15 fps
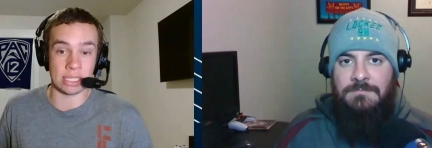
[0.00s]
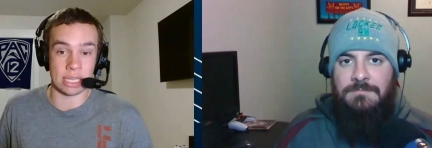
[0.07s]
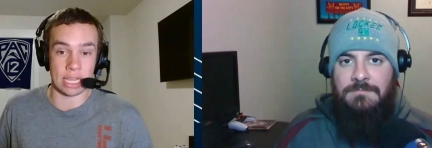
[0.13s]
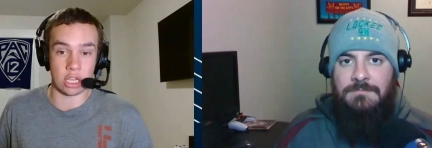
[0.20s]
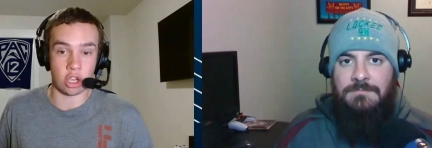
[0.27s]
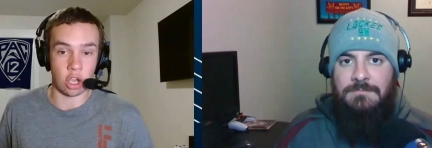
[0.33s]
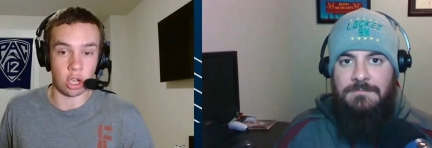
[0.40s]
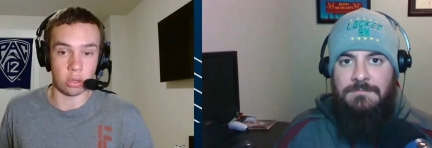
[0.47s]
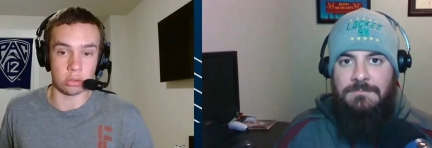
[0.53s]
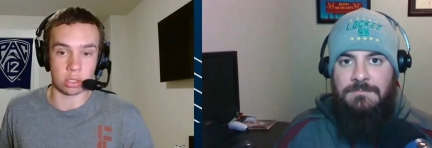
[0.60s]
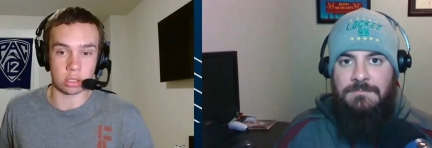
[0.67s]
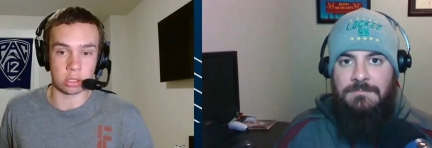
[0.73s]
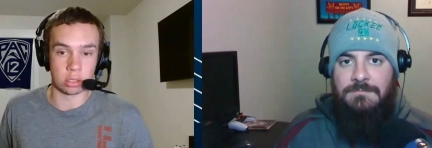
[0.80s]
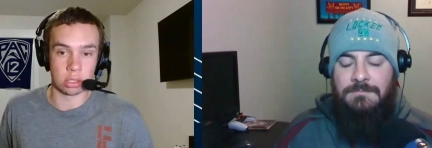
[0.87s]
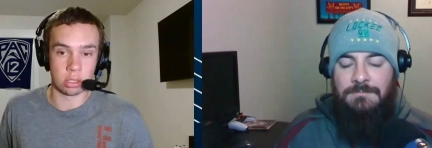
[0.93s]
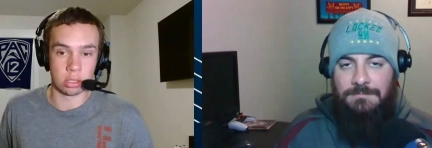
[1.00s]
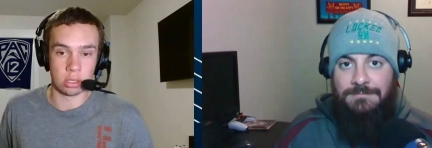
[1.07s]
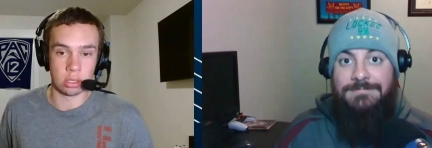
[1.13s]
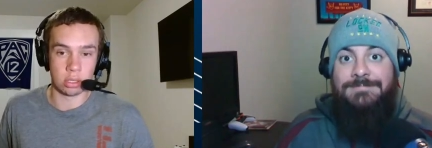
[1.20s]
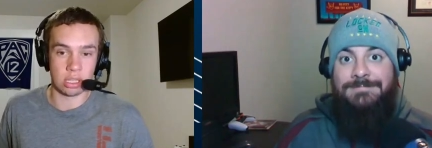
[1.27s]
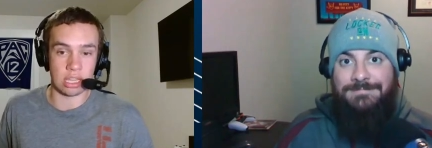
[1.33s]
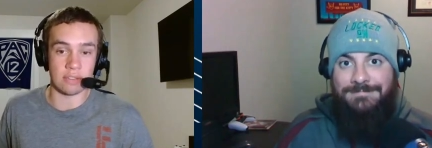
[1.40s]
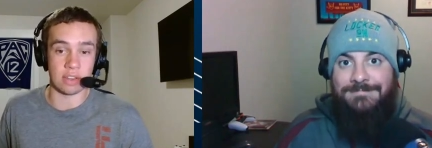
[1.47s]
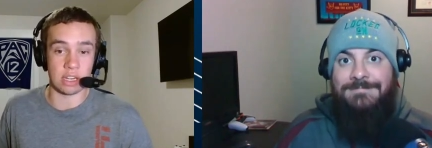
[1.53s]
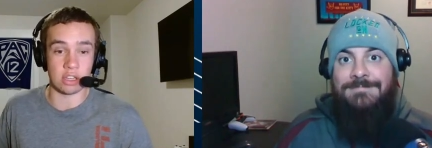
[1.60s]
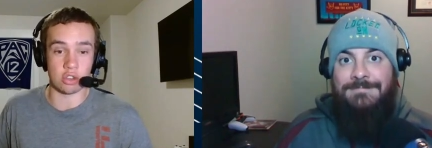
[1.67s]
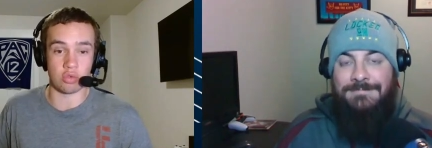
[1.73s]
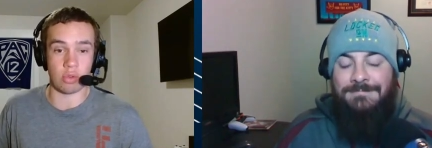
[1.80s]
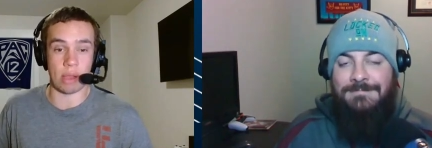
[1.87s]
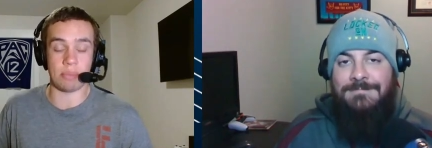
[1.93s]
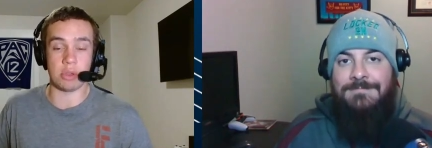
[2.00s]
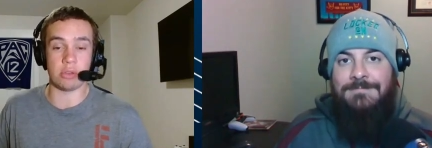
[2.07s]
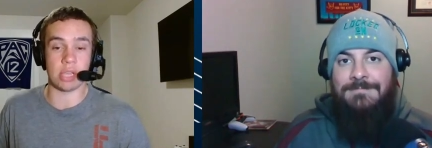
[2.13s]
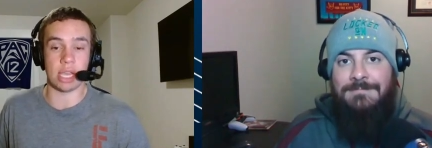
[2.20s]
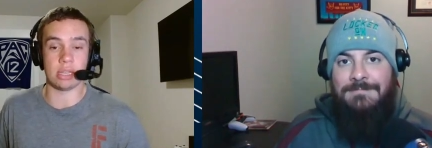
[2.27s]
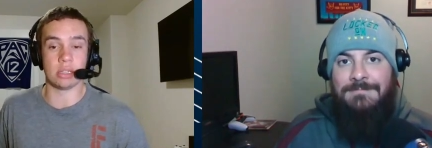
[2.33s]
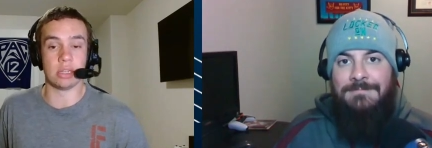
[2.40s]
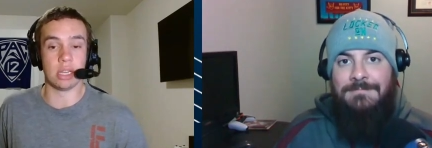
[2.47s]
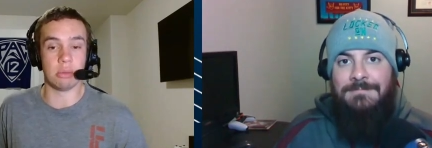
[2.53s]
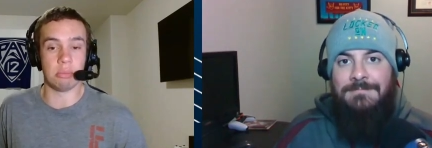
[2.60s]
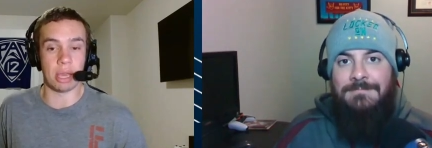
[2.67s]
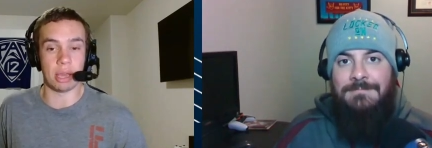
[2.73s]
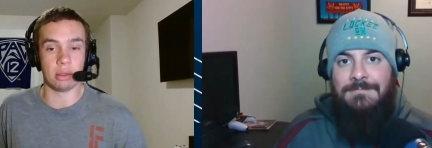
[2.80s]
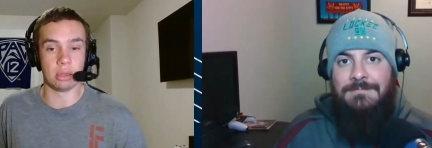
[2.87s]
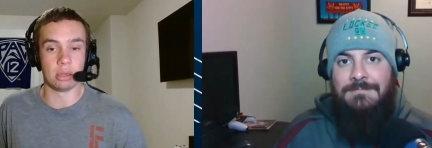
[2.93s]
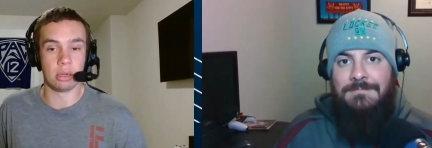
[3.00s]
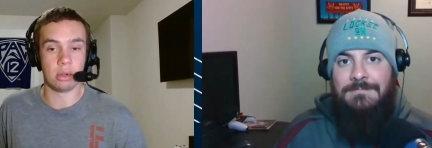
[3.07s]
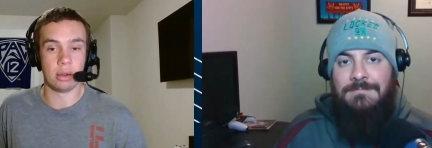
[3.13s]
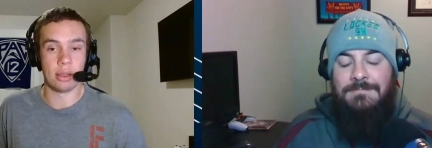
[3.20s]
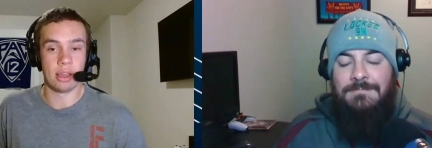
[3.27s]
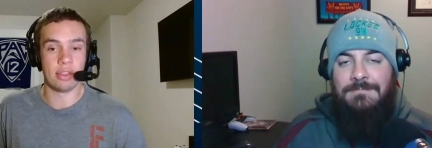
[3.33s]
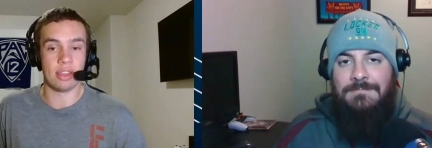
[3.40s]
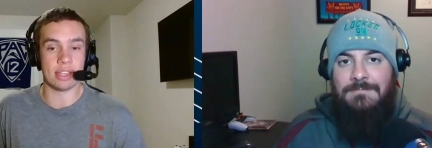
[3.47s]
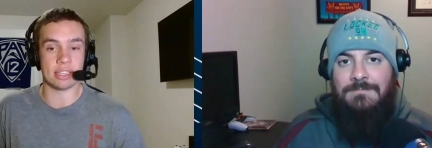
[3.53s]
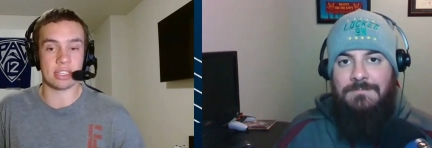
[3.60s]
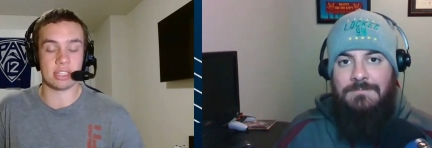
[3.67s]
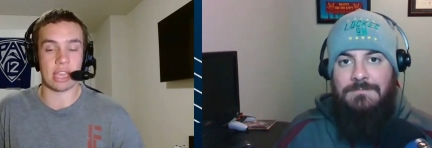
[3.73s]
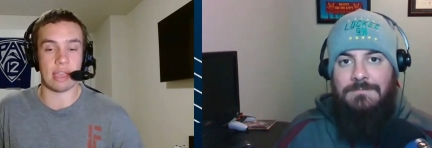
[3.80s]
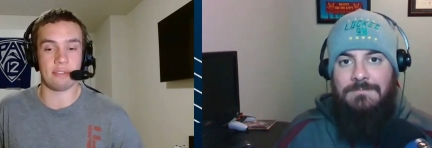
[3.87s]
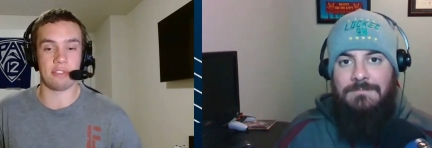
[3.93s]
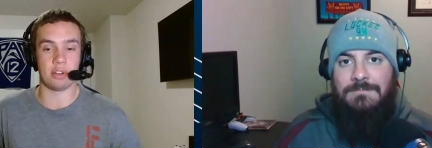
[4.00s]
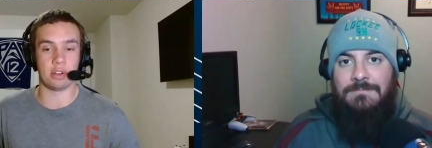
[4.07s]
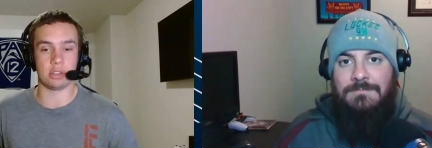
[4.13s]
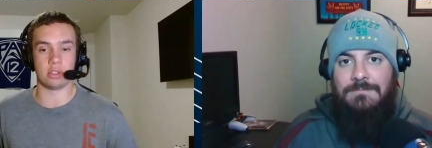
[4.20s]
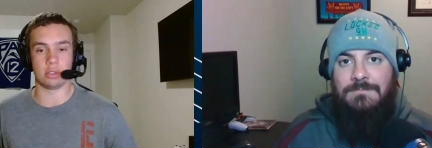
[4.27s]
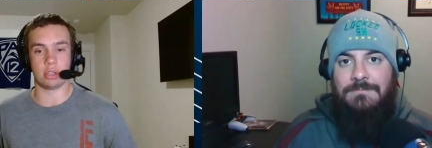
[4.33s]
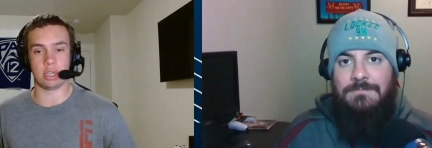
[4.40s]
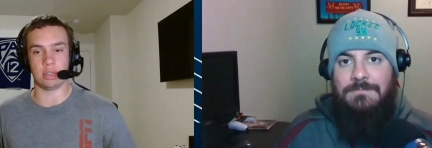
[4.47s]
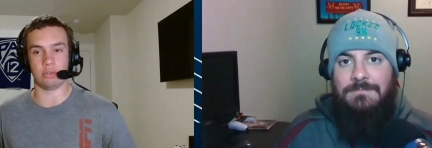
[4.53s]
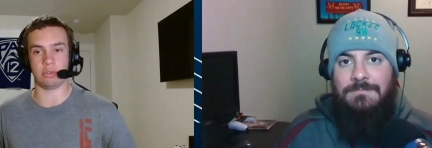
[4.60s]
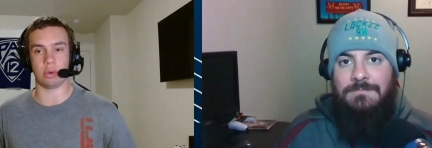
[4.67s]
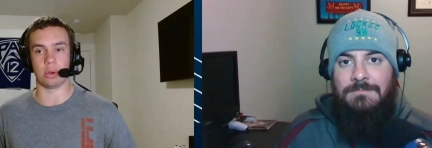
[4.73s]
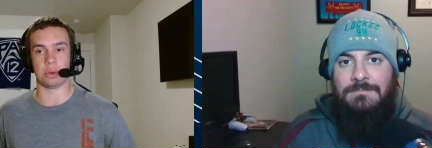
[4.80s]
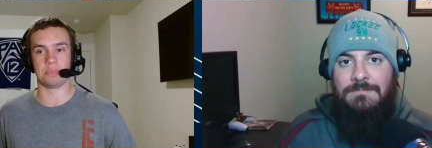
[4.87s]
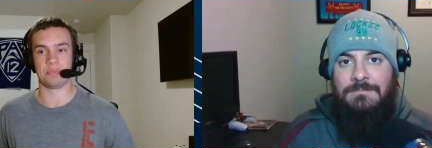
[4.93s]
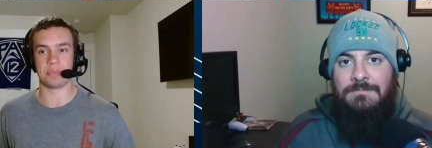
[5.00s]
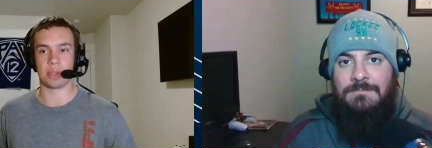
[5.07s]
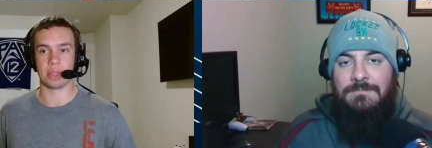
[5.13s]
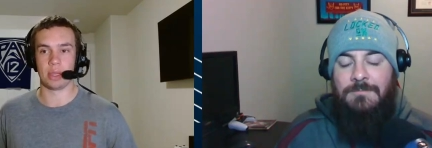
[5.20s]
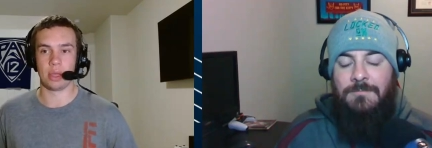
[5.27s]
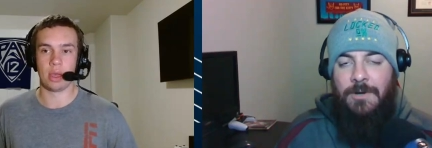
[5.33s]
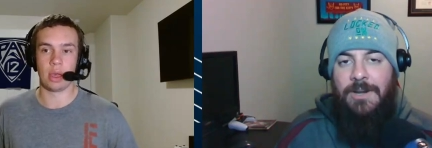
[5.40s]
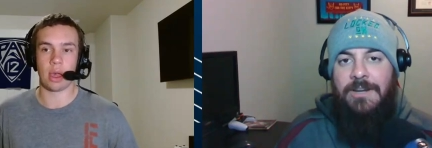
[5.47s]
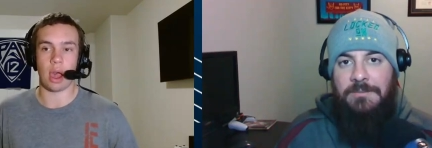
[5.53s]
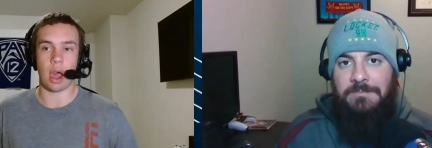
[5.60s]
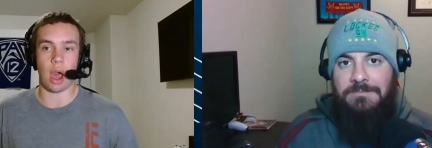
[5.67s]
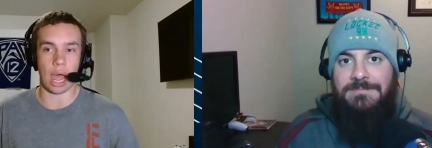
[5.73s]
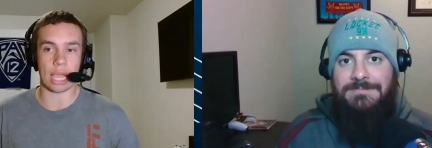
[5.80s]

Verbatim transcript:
Speaker 1: as a coach, given his reputation at Baylor, that Stanford is looking for. Right.